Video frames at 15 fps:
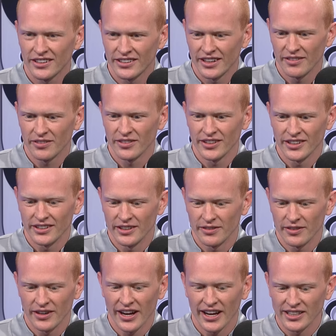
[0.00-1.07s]
definitely
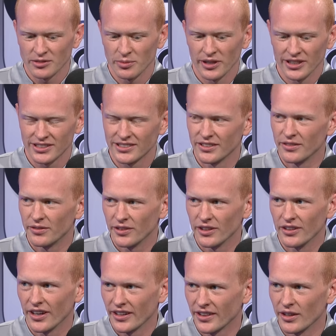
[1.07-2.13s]
different aspects that feel
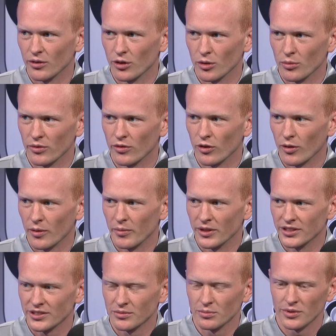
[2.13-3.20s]
like they were before my mission,